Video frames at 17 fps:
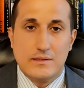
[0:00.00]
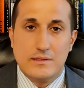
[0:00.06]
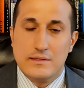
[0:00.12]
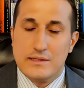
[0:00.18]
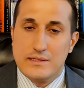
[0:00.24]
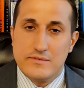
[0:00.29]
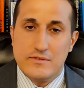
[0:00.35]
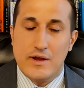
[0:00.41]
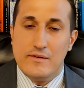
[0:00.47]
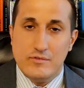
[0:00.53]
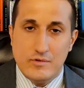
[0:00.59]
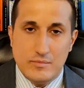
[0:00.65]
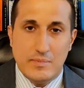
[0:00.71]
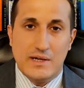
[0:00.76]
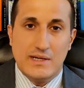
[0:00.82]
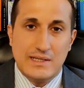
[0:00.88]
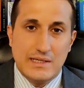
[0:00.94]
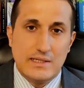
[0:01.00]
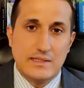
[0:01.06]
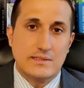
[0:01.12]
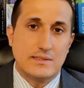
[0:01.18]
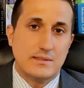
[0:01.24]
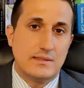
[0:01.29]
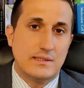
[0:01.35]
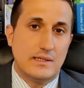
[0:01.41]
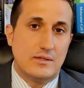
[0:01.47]
Everybody is
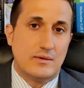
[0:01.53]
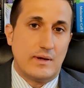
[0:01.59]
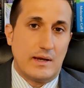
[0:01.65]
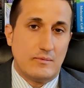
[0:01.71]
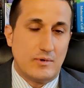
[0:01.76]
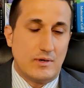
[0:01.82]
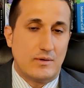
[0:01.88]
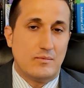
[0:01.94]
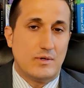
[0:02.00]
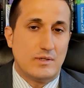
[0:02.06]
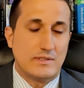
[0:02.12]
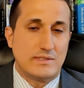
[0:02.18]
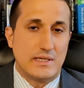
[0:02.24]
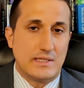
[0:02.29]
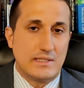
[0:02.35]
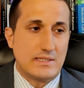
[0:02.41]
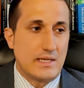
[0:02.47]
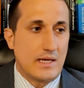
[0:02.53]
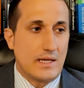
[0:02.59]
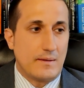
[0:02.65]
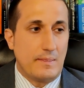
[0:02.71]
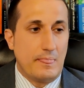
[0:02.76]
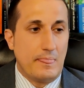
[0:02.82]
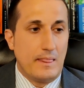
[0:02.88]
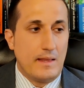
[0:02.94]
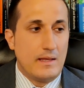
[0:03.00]
a leader, and what I want to say is that
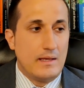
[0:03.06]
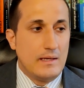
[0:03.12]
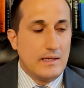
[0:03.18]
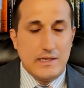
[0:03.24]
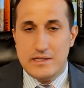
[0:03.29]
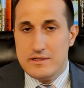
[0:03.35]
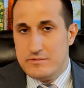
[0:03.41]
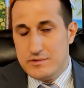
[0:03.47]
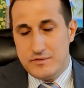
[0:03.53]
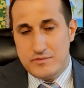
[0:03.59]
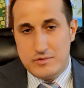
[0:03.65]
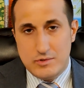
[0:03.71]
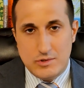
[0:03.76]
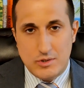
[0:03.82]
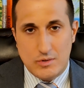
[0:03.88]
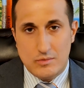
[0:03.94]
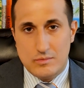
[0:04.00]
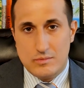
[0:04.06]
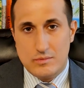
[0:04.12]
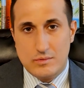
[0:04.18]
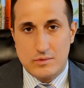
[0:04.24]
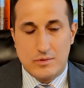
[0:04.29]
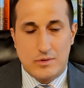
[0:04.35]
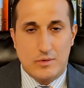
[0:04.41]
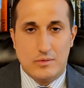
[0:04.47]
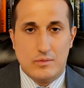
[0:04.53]
even if you don't
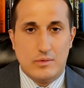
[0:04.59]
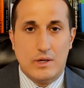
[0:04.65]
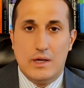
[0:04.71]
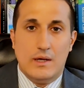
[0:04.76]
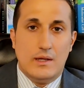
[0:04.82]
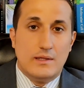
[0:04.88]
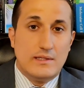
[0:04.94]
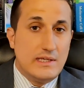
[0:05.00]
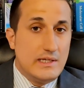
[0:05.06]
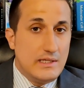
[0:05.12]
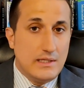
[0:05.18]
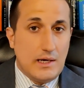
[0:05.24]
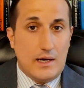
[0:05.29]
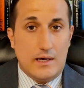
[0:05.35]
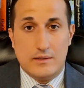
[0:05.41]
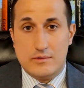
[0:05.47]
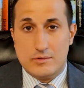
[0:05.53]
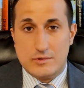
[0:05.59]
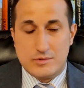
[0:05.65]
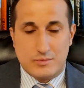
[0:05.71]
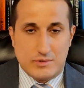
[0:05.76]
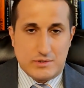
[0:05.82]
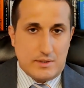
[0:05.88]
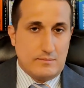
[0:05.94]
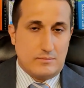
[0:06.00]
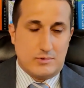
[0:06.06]
go lead others,
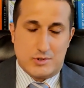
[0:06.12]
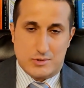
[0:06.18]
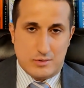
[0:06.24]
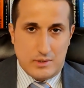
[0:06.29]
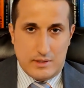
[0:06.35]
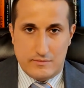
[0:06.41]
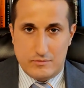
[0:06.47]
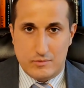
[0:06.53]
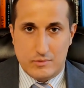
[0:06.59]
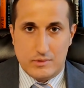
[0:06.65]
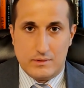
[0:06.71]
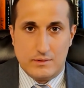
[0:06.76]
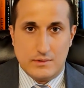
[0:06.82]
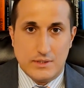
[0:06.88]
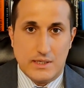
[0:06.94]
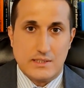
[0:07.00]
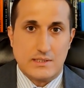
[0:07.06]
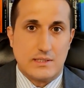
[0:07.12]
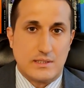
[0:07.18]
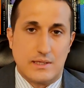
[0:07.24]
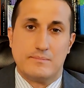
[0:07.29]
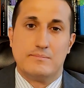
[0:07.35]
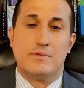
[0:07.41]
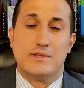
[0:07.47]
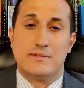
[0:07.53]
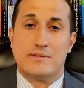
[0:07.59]
which I'm sure everyone does, and I
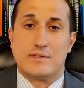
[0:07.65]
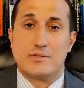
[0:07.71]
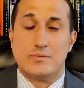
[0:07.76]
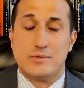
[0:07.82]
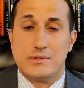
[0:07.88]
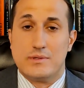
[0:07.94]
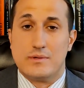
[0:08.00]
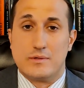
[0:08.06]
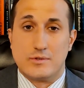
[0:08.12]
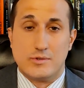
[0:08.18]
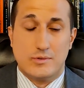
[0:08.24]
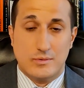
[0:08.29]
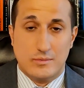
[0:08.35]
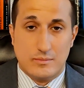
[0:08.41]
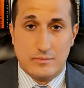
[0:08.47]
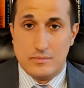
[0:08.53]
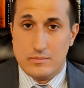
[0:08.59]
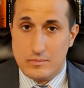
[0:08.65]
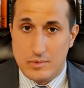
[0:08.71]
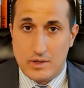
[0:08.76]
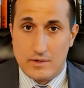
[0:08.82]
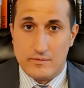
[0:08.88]
believe that's really one